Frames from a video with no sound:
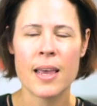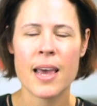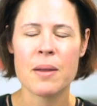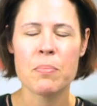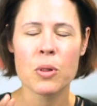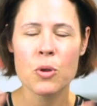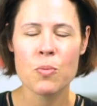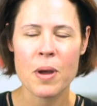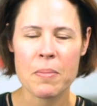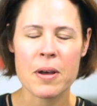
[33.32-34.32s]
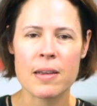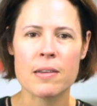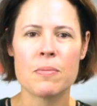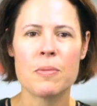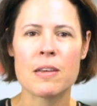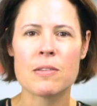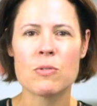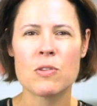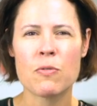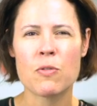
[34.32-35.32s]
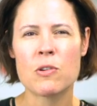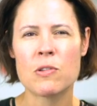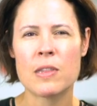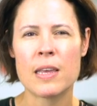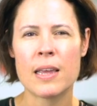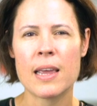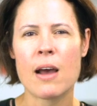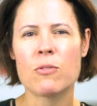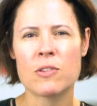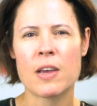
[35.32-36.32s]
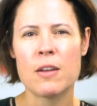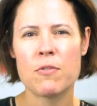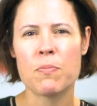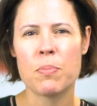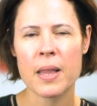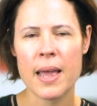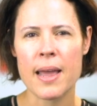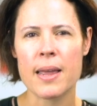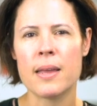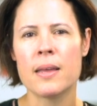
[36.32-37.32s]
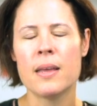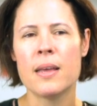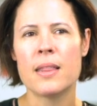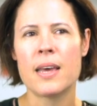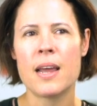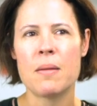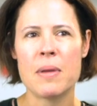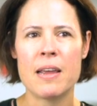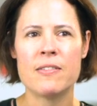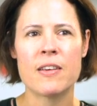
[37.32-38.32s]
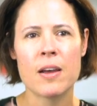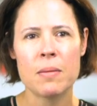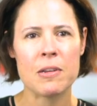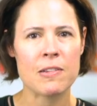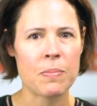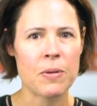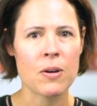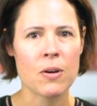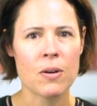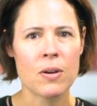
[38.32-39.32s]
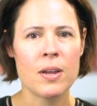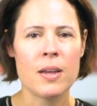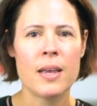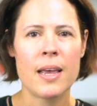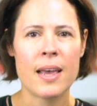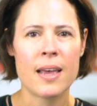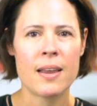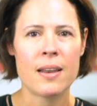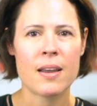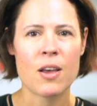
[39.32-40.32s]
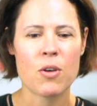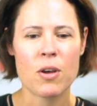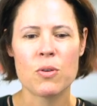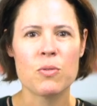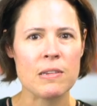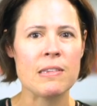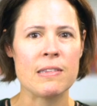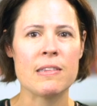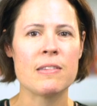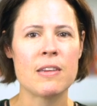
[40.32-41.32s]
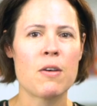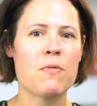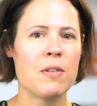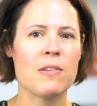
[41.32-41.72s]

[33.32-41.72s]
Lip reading: And it blew my mind because it was the first thing outside of play that had made time disappear. And I thought, oh, this is the stuff.